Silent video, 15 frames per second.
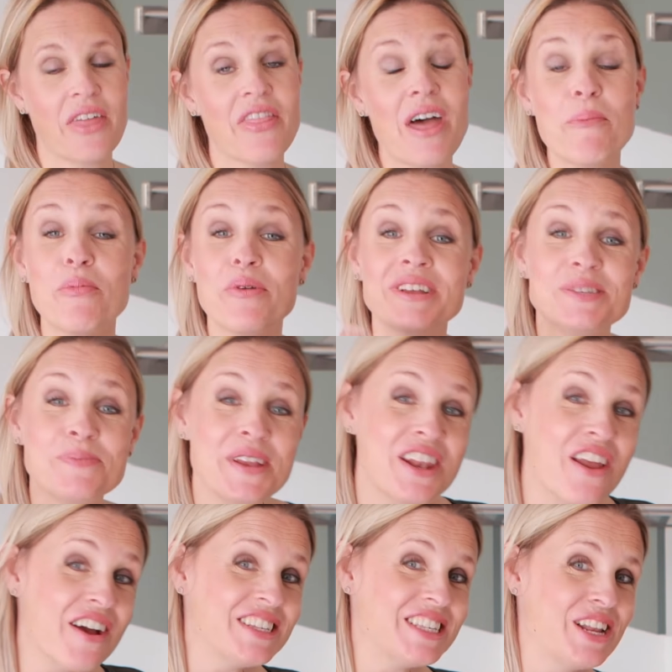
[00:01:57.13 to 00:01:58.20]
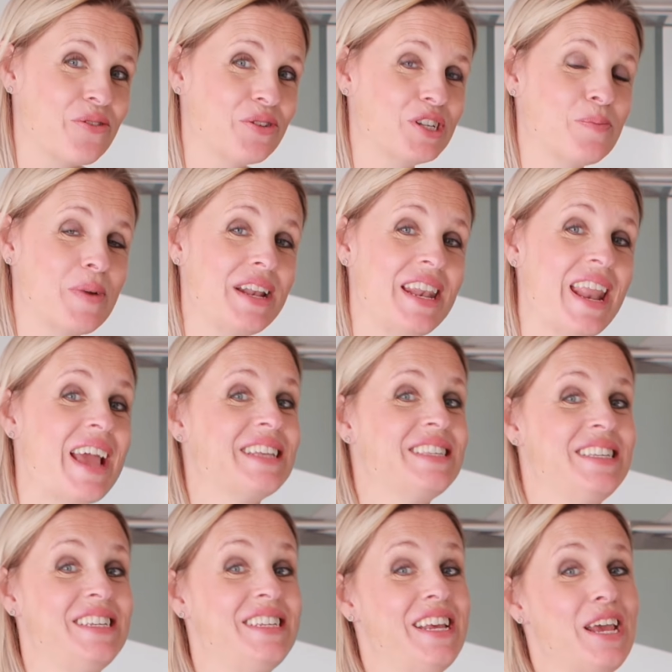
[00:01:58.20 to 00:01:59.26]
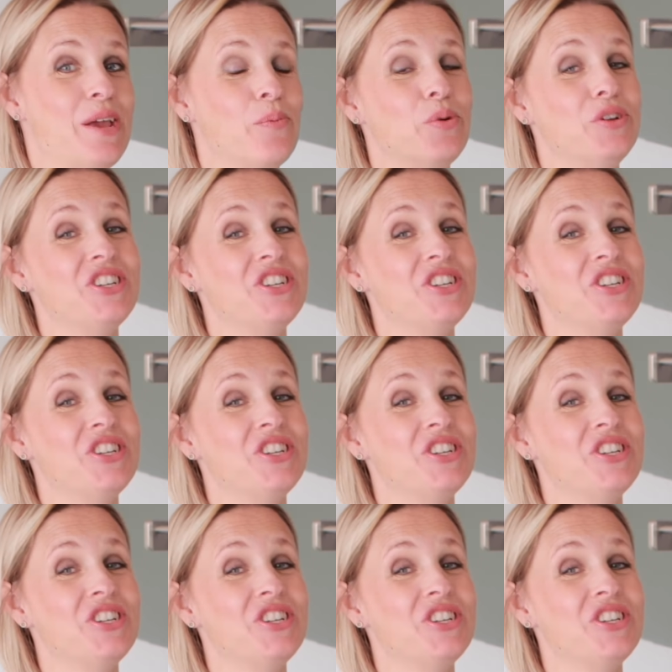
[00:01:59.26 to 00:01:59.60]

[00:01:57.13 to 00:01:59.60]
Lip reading: That brings me nicely onto my next tip,